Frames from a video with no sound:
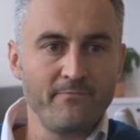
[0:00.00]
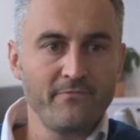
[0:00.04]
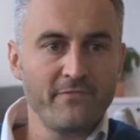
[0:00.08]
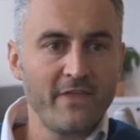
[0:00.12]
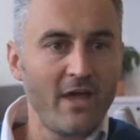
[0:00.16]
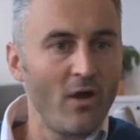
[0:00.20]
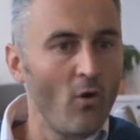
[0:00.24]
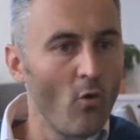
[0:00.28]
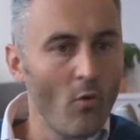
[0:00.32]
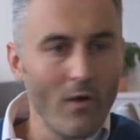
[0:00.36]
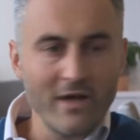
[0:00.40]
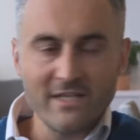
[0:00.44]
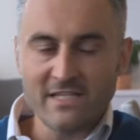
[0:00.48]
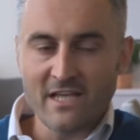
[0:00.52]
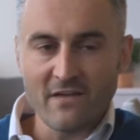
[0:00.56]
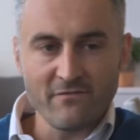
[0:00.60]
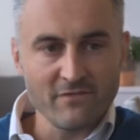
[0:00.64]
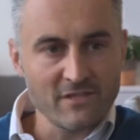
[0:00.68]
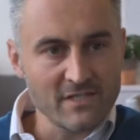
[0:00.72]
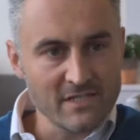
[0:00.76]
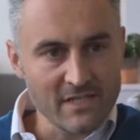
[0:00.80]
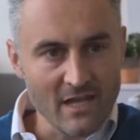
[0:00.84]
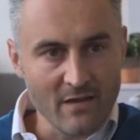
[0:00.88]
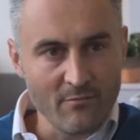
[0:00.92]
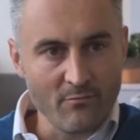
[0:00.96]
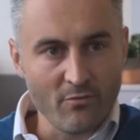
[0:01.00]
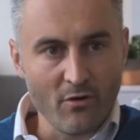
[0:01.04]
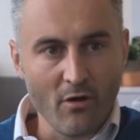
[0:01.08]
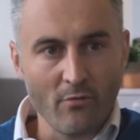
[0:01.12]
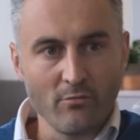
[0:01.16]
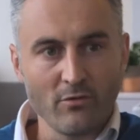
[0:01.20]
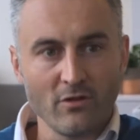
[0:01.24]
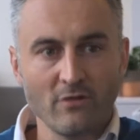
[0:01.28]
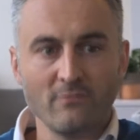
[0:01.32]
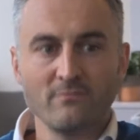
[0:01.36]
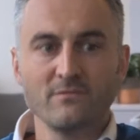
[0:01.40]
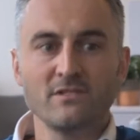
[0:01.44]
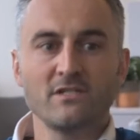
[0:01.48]
They always have the same
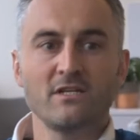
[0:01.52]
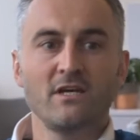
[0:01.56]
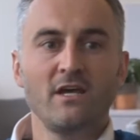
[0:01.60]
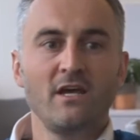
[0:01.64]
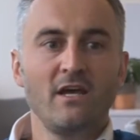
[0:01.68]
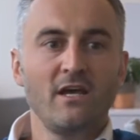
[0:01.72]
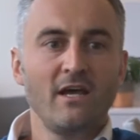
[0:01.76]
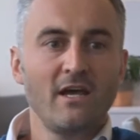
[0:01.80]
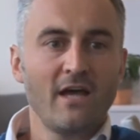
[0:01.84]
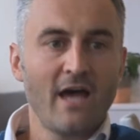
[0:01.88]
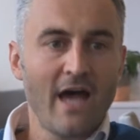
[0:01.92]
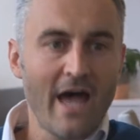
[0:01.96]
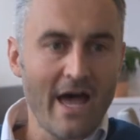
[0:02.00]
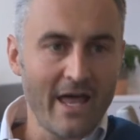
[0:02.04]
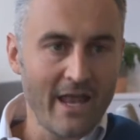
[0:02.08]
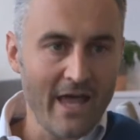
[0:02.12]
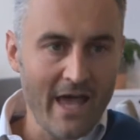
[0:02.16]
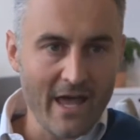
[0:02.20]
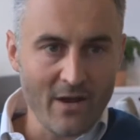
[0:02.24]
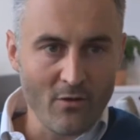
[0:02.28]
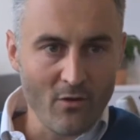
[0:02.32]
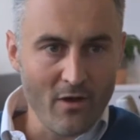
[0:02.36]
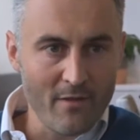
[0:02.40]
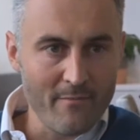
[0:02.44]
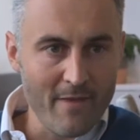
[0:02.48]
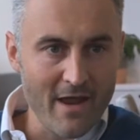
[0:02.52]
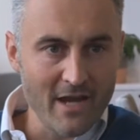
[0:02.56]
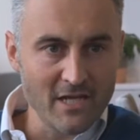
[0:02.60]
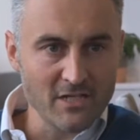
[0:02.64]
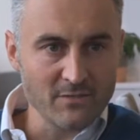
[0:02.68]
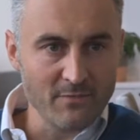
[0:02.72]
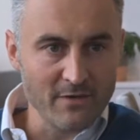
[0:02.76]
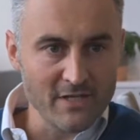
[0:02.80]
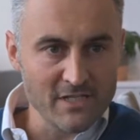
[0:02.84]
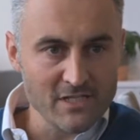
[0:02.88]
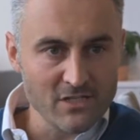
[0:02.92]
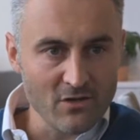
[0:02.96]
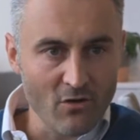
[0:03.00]
problems. How do I
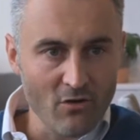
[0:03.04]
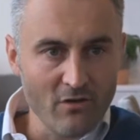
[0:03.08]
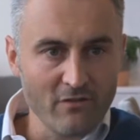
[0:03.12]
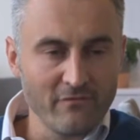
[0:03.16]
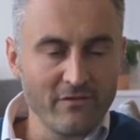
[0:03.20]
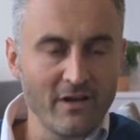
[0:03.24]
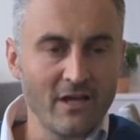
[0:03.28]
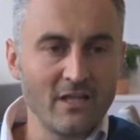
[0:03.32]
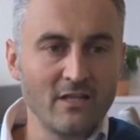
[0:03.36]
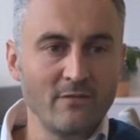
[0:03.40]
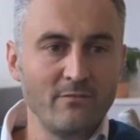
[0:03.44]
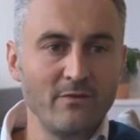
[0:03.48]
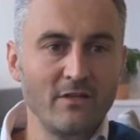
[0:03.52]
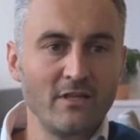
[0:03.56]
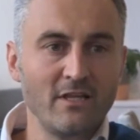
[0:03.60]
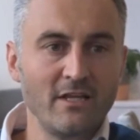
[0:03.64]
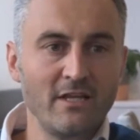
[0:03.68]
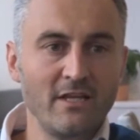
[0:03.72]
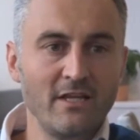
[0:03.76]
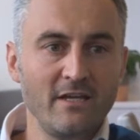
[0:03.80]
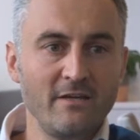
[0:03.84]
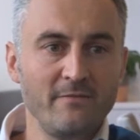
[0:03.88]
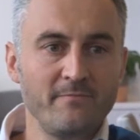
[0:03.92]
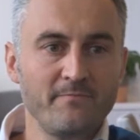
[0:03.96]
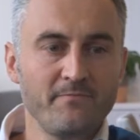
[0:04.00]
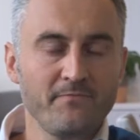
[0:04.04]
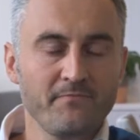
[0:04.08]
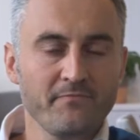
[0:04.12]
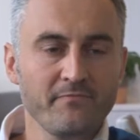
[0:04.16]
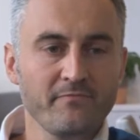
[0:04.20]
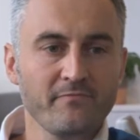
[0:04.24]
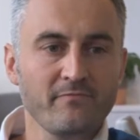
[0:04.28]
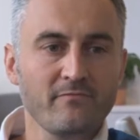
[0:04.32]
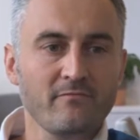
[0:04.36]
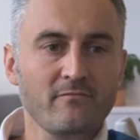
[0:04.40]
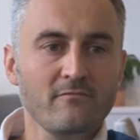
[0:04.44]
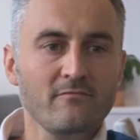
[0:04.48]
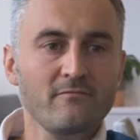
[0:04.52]
manage my stock availability?
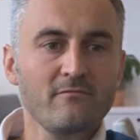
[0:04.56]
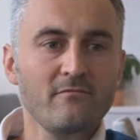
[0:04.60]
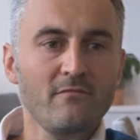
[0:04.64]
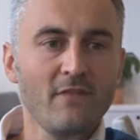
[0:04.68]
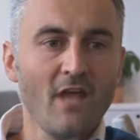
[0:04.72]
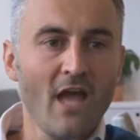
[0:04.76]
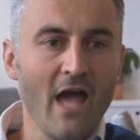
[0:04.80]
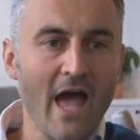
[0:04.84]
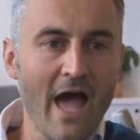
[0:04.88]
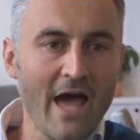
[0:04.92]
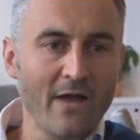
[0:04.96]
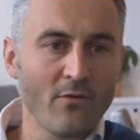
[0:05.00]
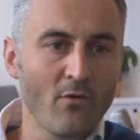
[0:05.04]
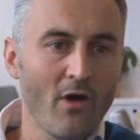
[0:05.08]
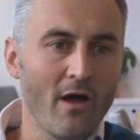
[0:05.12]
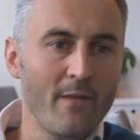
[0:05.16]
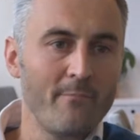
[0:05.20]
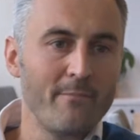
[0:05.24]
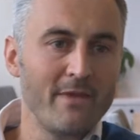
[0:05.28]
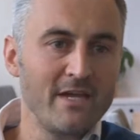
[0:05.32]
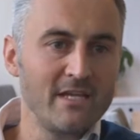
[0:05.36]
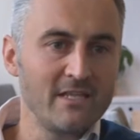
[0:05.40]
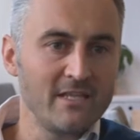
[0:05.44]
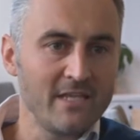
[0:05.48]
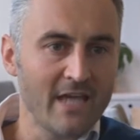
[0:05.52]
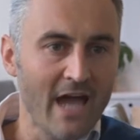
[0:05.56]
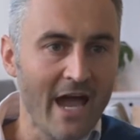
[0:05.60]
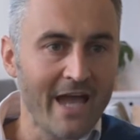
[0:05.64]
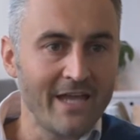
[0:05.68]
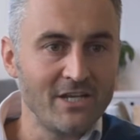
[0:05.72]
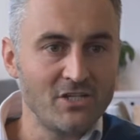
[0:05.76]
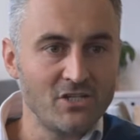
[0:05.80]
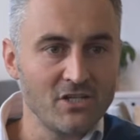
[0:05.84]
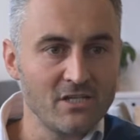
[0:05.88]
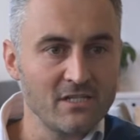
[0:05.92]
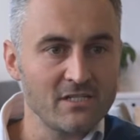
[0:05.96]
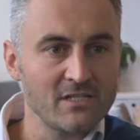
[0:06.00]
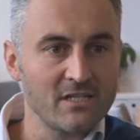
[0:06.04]
How do I meet the
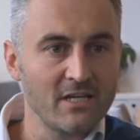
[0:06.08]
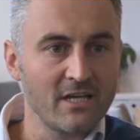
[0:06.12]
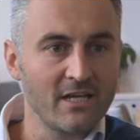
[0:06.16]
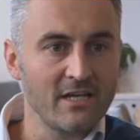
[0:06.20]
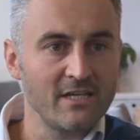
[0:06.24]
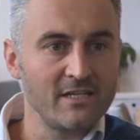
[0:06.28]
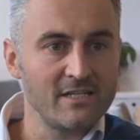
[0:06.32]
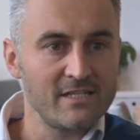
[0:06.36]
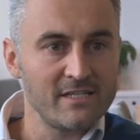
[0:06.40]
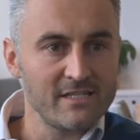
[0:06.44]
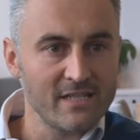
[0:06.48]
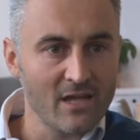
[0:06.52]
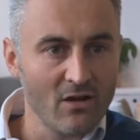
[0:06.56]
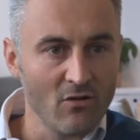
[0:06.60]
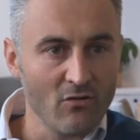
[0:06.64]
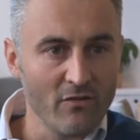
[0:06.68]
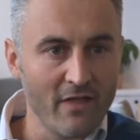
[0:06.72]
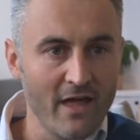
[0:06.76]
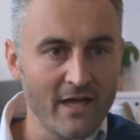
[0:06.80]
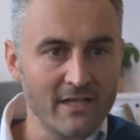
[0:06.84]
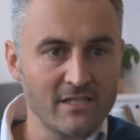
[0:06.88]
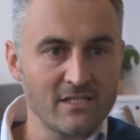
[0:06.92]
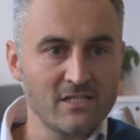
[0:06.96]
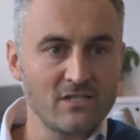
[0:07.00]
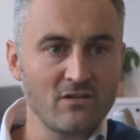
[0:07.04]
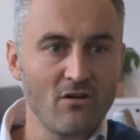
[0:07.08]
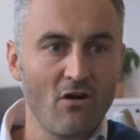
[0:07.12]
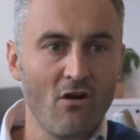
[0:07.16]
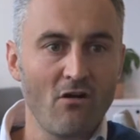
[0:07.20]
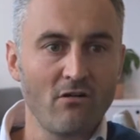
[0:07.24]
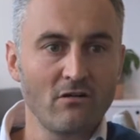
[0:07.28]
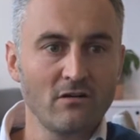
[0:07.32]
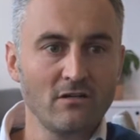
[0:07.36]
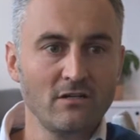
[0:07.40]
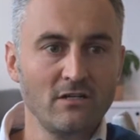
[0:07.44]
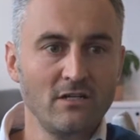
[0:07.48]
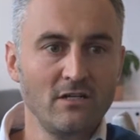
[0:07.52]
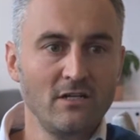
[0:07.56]
agents that can sell that
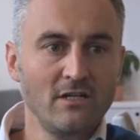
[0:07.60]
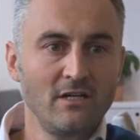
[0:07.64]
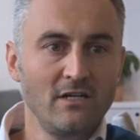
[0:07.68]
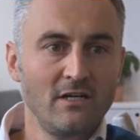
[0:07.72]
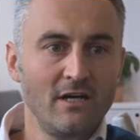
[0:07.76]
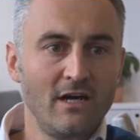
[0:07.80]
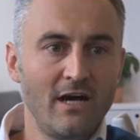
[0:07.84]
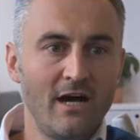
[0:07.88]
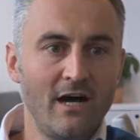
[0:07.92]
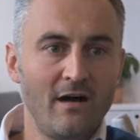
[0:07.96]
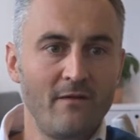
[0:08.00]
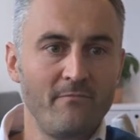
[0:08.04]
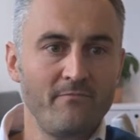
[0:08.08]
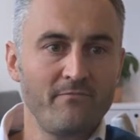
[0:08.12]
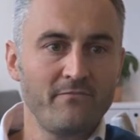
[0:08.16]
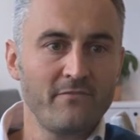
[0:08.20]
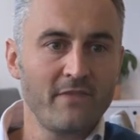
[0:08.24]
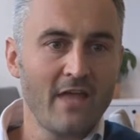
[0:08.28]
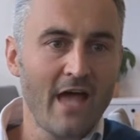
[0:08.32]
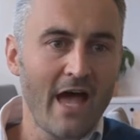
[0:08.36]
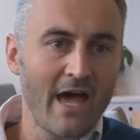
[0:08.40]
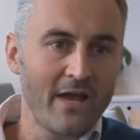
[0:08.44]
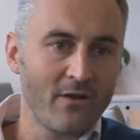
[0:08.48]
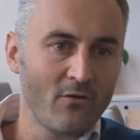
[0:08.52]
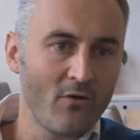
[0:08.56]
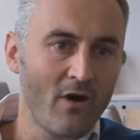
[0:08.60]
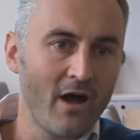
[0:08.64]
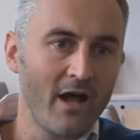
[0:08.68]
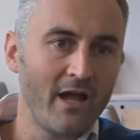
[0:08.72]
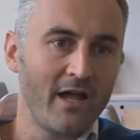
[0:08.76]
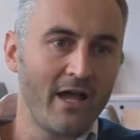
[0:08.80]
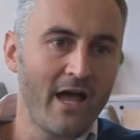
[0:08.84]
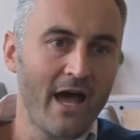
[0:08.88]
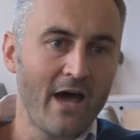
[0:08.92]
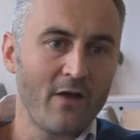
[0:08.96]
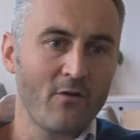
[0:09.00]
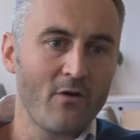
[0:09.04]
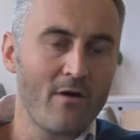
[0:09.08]
stock? How do
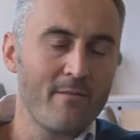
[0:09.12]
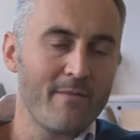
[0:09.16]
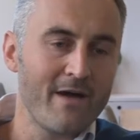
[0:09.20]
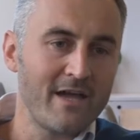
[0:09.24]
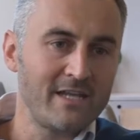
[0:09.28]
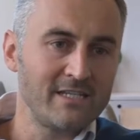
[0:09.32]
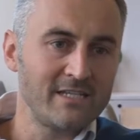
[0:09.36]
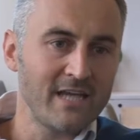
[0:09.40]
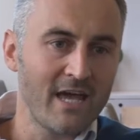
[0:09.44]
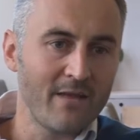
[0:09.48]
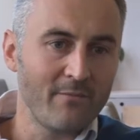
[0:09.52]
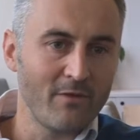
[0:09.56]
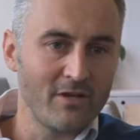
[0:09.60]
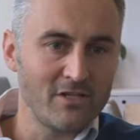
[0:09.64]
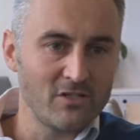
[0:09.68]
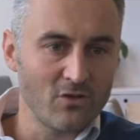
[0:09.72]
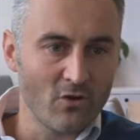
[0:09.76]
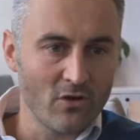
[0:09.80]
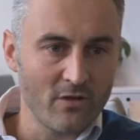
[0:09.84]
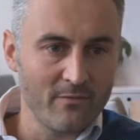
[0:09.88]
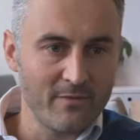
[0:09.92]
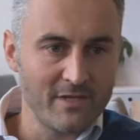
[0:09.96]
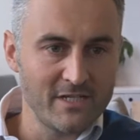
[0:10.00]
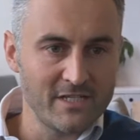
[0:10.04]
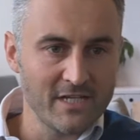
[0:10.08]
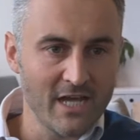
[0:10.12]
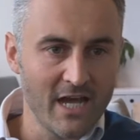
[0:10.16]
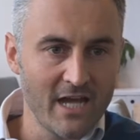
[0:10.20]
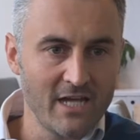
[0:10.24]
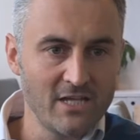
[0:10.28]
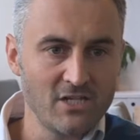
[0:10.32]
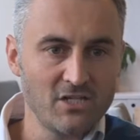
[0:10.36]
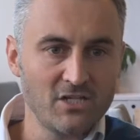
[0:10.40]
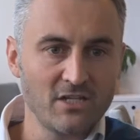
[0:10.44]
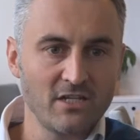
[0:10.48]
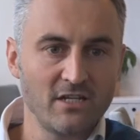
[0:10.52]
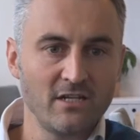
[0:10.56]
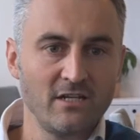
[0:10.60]
I maintain my
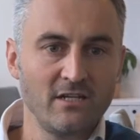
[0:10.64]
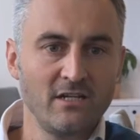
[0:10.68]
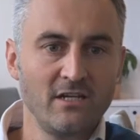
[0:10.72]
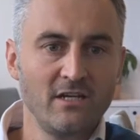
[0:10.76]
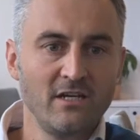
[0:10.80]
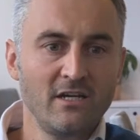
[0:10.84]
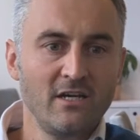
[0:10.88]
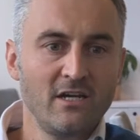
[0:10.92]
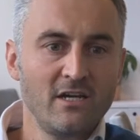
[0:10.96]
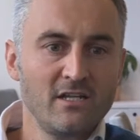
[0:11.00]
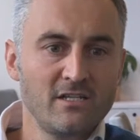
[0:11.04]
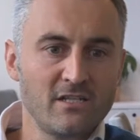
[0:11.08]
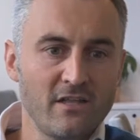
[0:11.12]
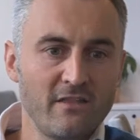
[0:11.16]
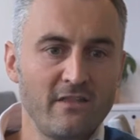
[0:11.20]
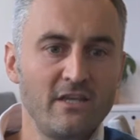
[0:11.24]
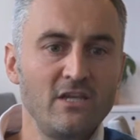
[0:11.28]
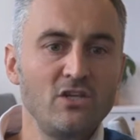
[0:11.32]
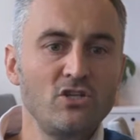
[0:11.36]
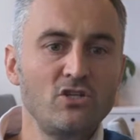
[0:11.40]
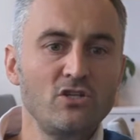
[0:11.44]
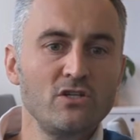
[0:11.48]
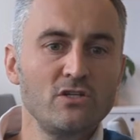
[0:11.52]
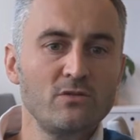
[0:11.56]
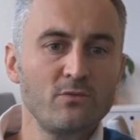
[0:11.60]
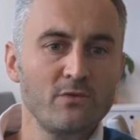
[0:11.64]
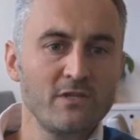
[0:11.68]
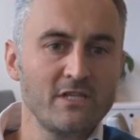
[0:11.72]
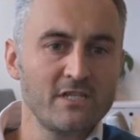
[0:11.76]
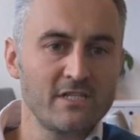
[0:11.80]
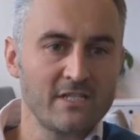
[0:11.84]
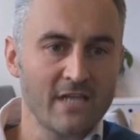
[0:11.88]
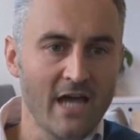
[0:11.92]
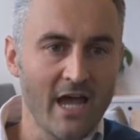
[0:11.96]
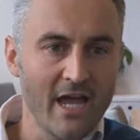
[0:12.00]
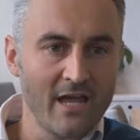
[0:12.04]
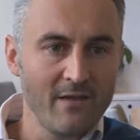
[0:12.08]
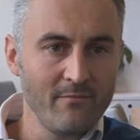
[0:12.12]
documentation? So the issues were the
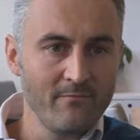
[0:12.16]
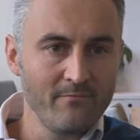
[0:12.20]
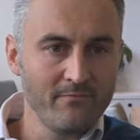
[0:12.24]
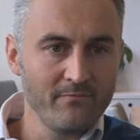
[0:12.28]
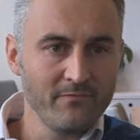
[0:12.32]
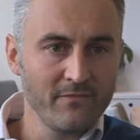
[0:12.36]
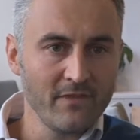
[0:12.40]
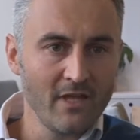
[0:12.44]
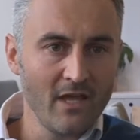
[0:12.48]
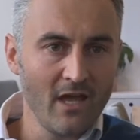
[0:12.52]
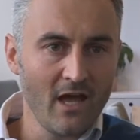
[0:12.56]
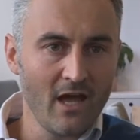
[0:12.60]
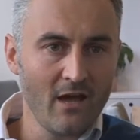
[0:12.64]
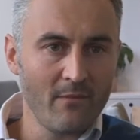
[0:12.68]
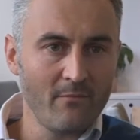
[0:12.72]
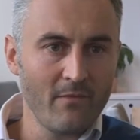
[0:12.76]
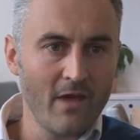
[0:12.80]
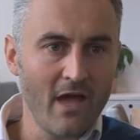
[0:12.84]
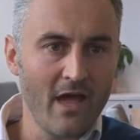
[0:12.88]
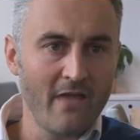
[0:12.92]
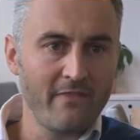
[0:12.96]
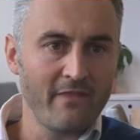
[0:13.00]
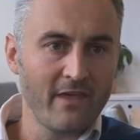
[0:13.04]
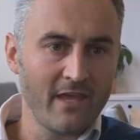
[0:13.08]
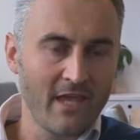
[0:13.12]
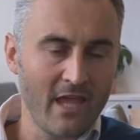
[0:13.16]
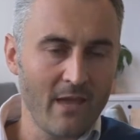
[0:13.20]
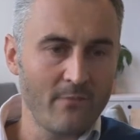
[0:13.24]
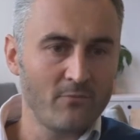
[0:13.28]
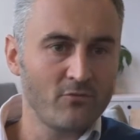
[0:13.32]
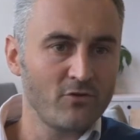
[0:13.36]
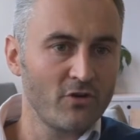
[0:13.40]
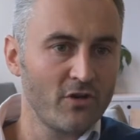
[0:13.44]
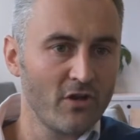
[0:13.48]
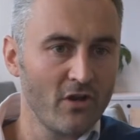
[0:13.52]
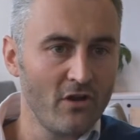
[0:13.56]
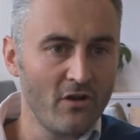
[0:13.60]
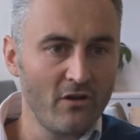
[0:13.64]
same, and they
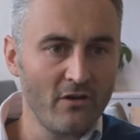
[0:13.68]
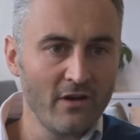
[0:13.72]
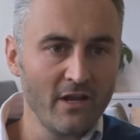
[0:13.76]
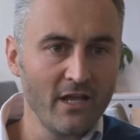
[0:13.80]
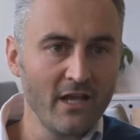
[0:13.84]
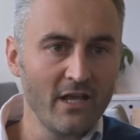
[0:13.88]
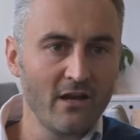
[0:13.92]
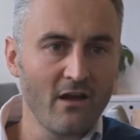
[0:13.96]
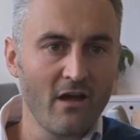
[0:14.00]
kept recurring.